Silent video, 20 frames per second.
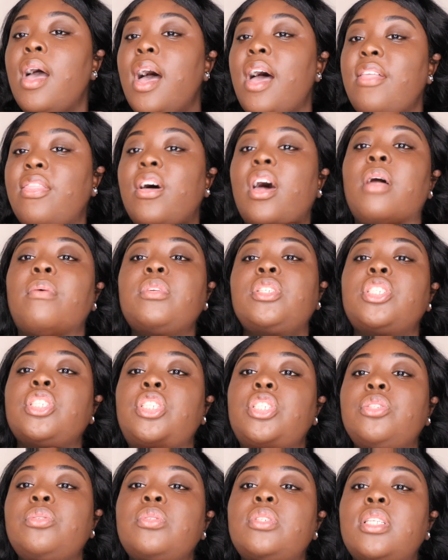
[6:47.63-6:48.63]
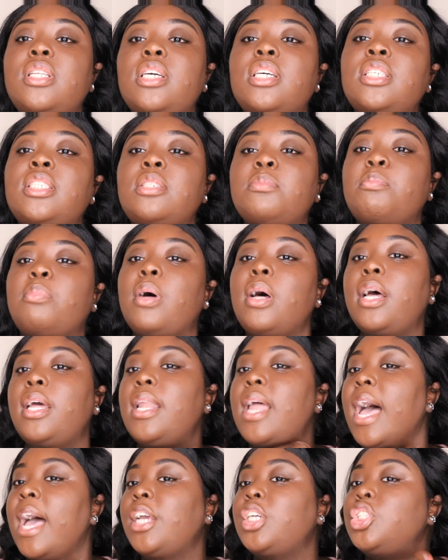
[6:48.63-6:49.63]
I thought I would just use this,
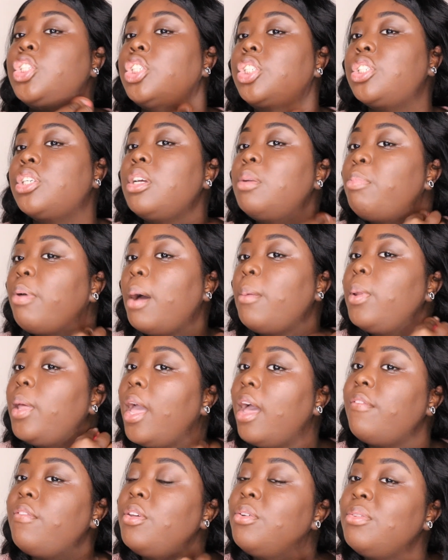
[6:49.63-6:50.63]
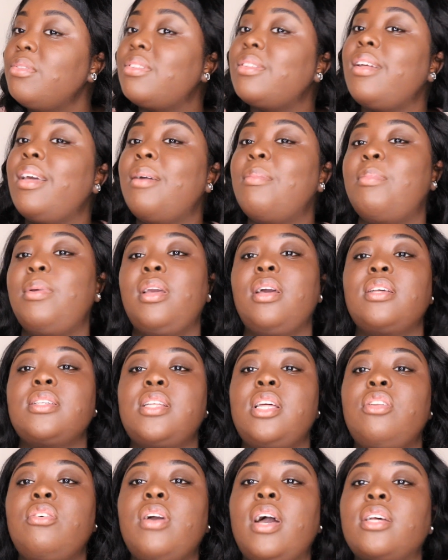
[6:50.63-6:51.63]
but I should probably have used it because
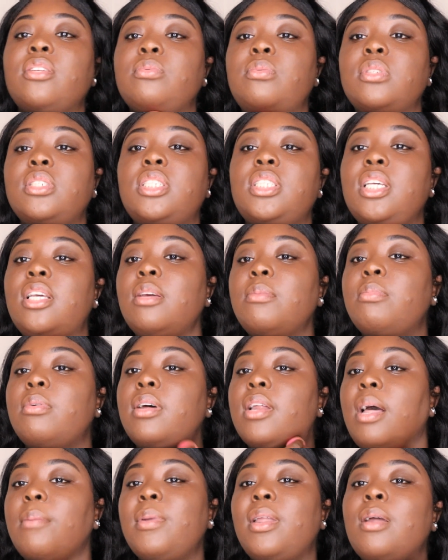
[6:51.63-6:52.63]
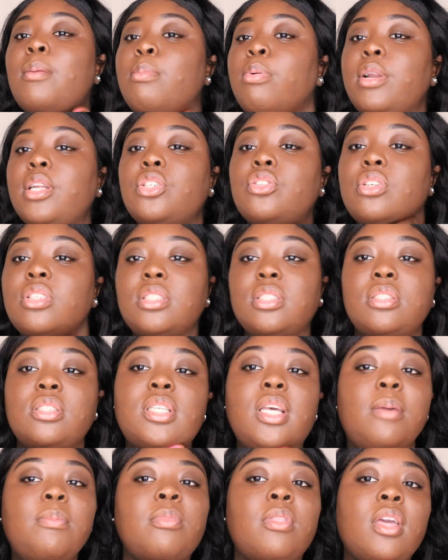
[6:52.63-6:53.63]
then you guys would see. But I mean, I'm pretty sure it's the
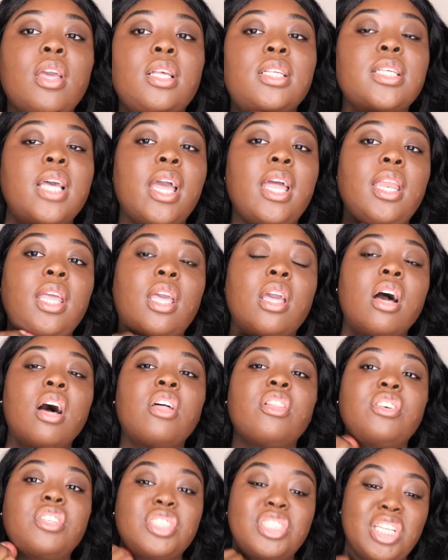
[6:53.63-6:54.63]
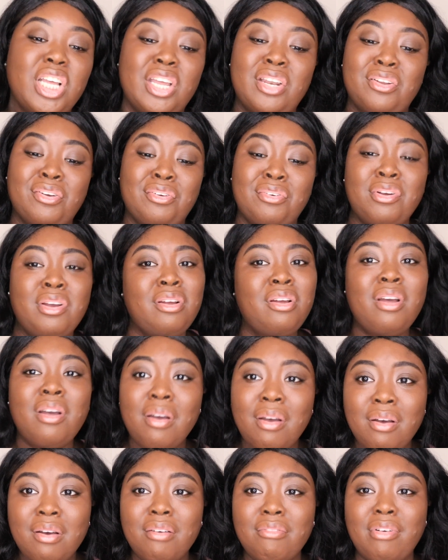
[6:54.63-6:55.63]
same thing as any other standard
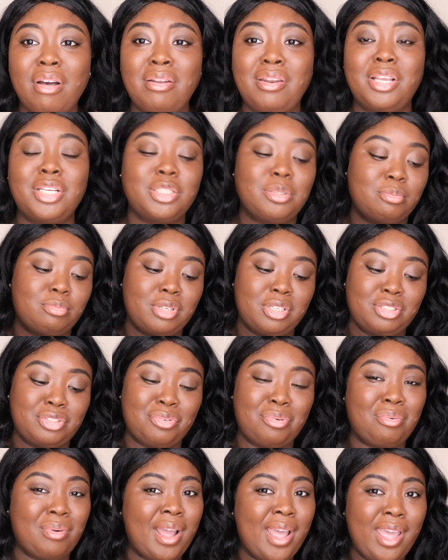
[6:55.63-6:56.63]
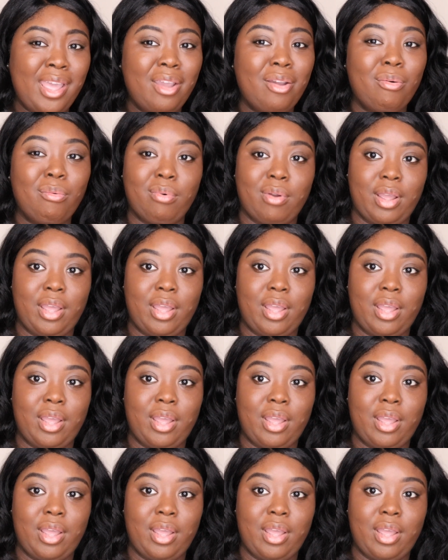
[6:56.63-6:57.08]
foundation brush, right?